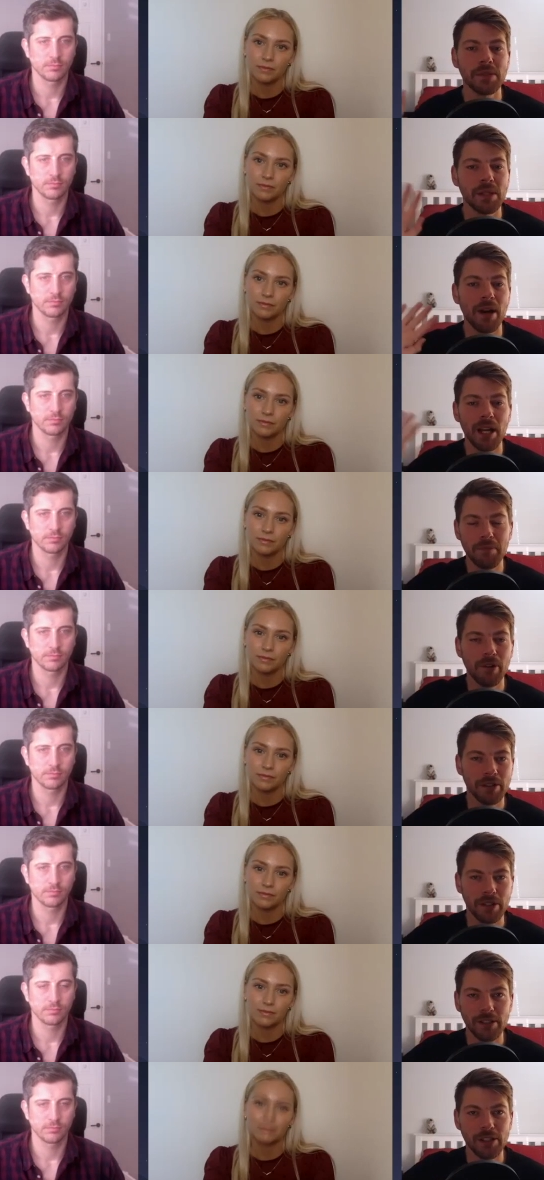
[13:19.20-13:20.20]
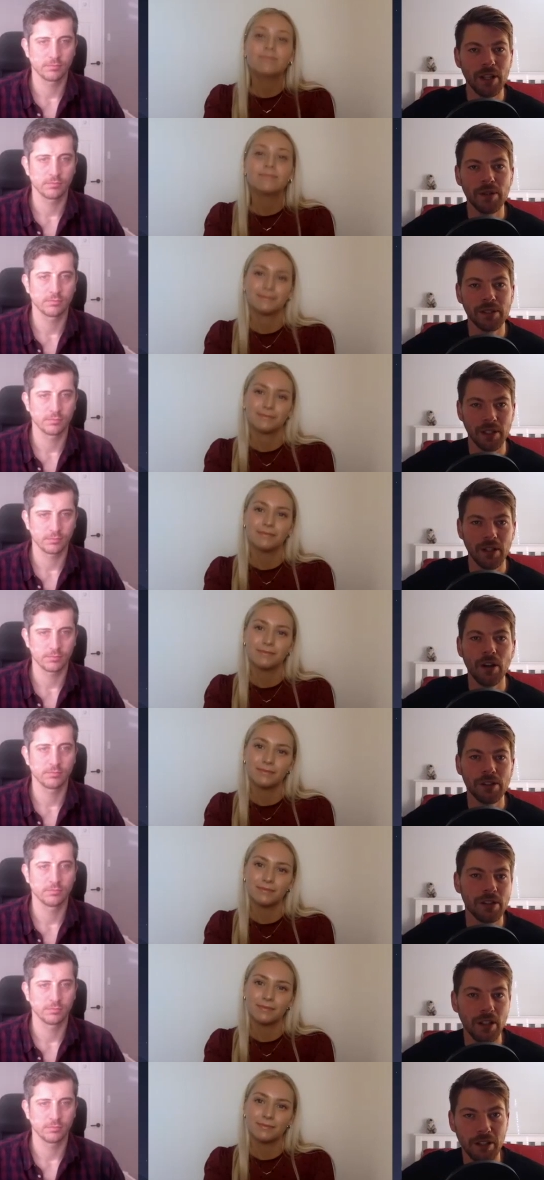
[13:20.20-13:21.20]
Speaker 1: a byproduct. You know, it's going to
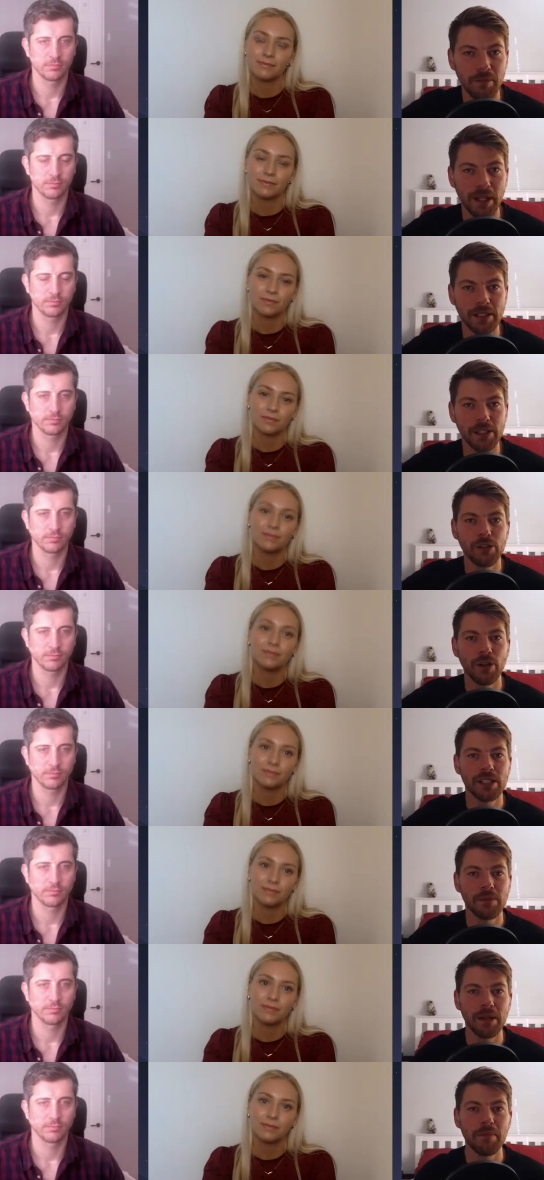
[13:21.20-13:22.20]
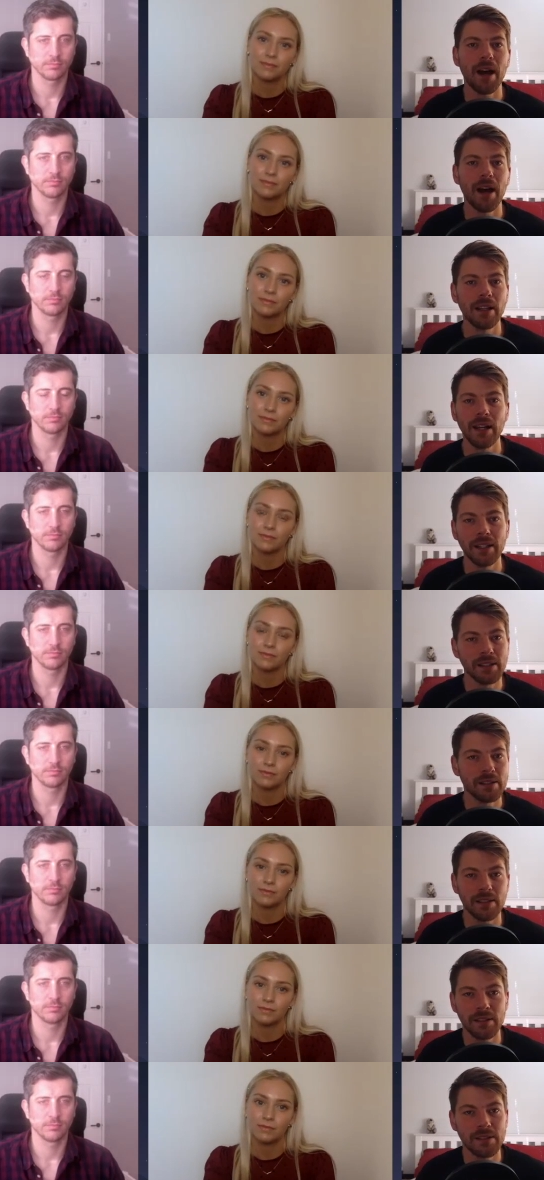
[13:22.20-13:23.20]
cost a lot of money to train to be a pilot, and
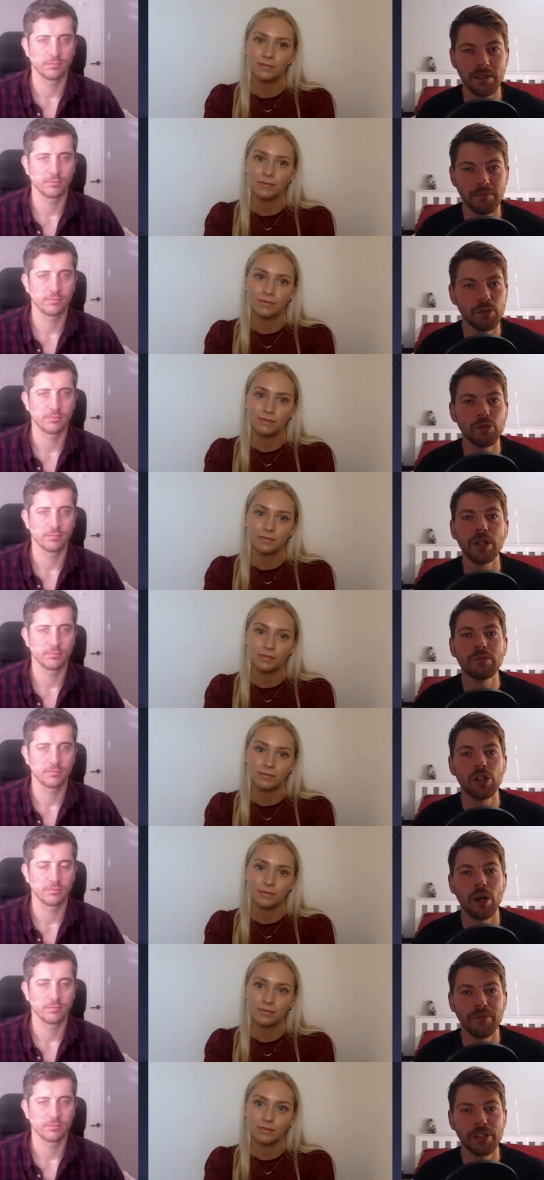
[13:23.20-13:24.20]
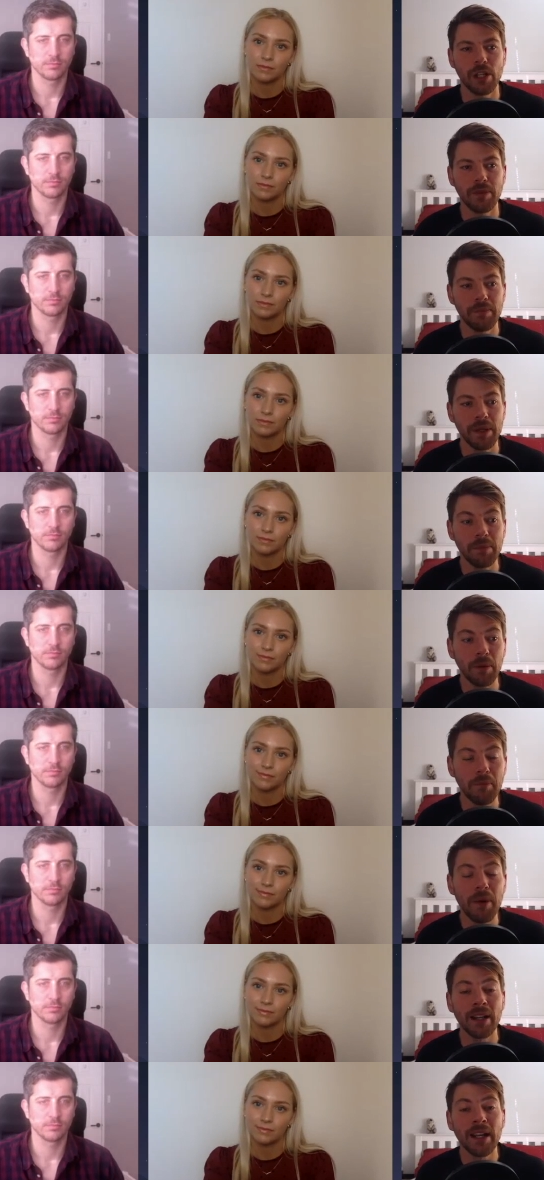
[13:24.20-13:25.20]
it's it's a dream job for so many people.
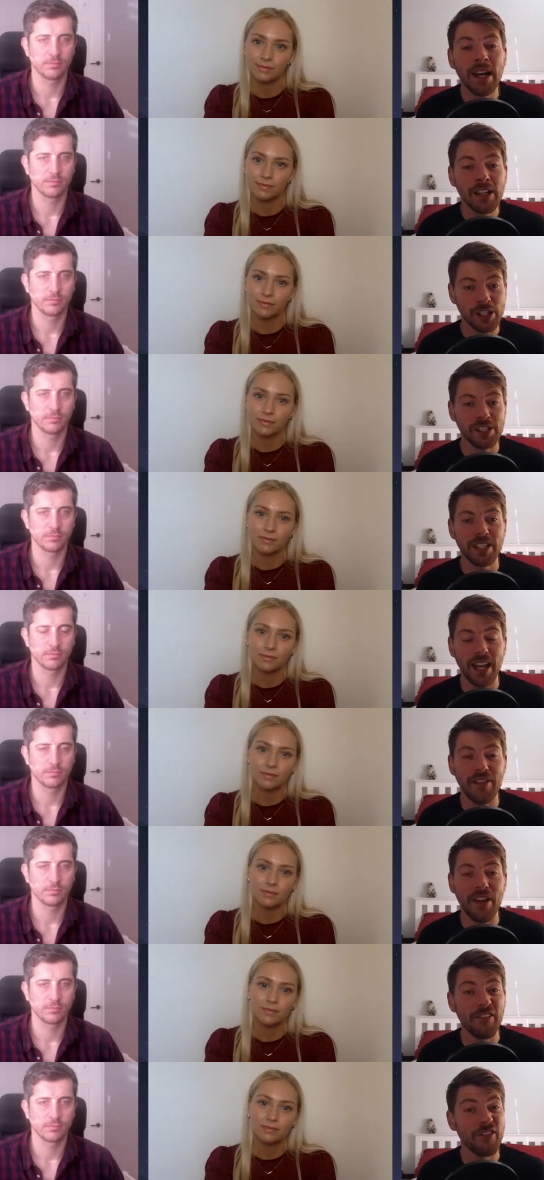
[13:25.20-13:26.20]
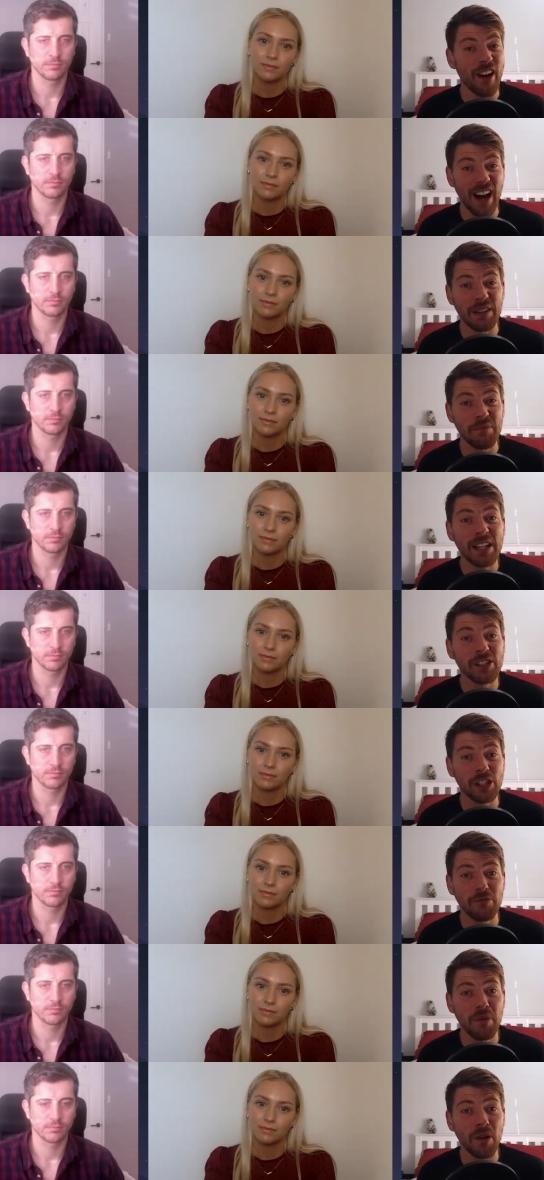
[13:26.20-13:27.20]
But just to get that far, I'd imagine
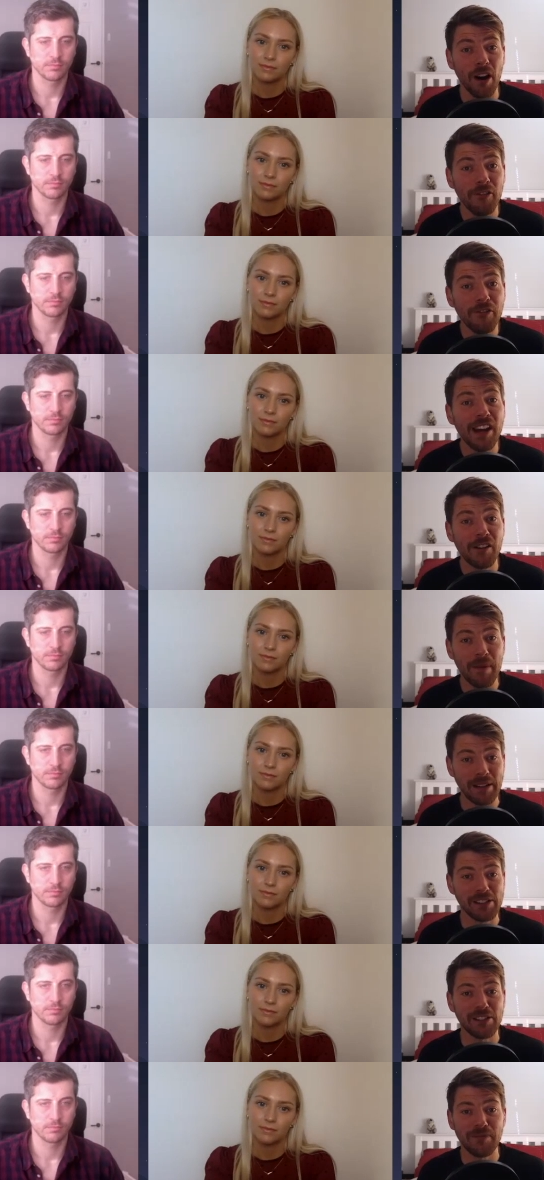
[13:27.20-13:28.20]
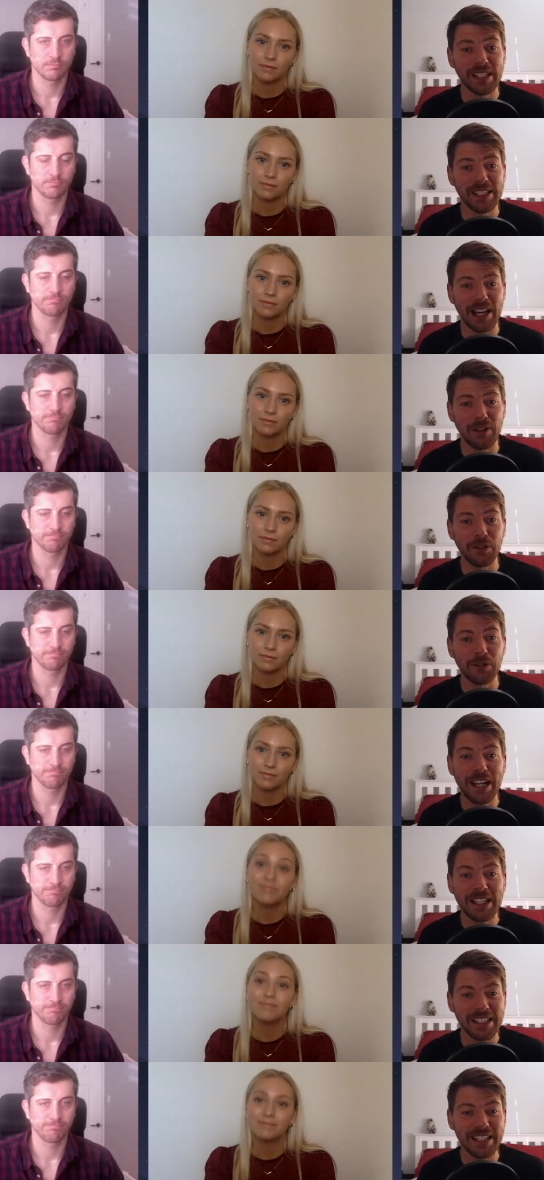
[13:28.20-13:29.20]
you've put a fair amount of money down
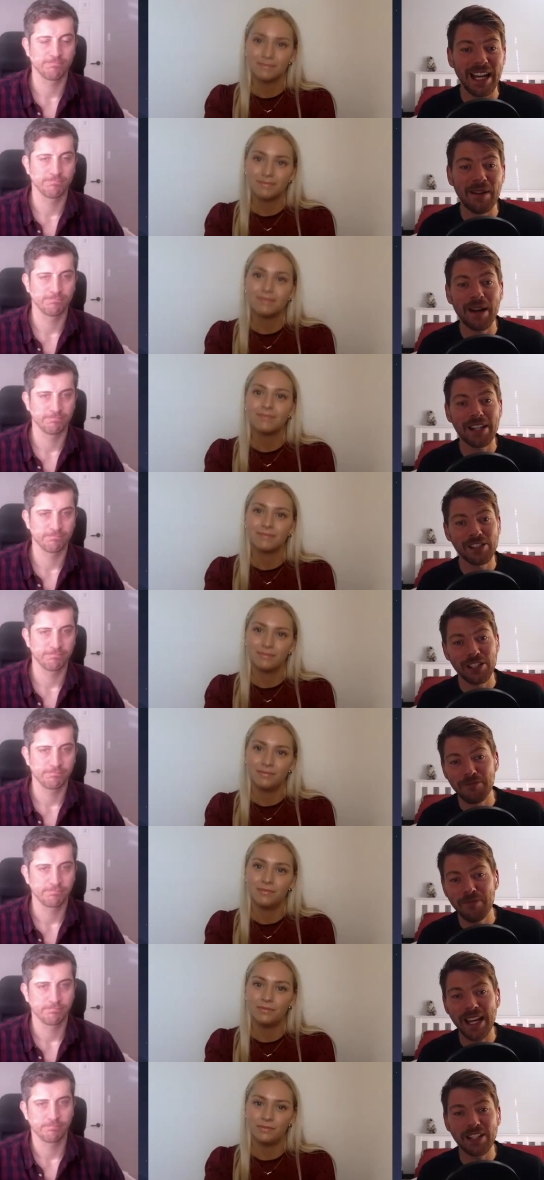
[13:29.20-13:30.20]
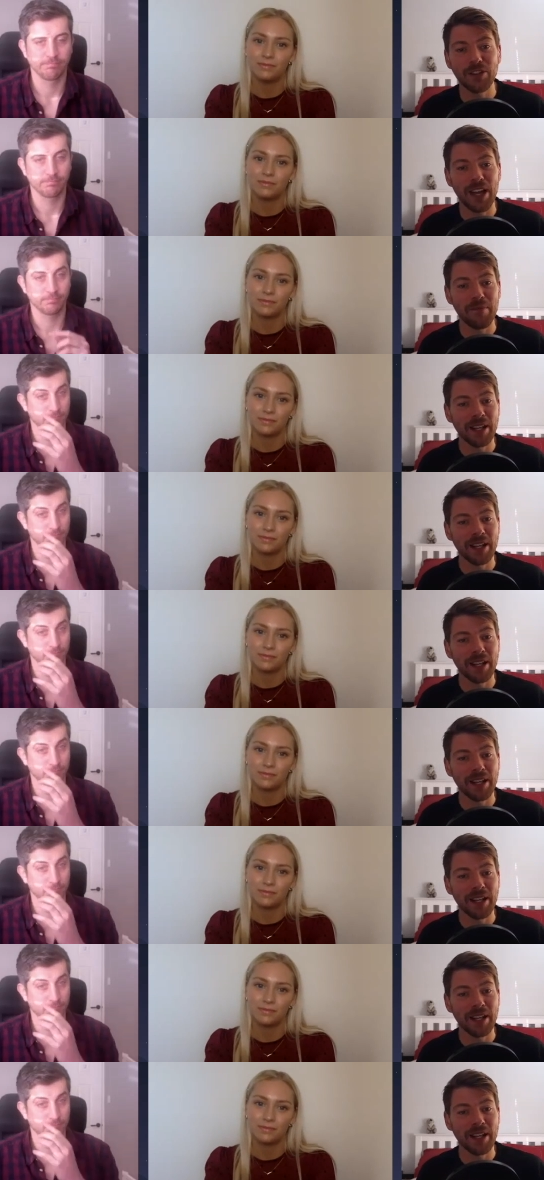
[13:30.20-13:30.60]
already. Imagine you've mm-hmm. paid all that money.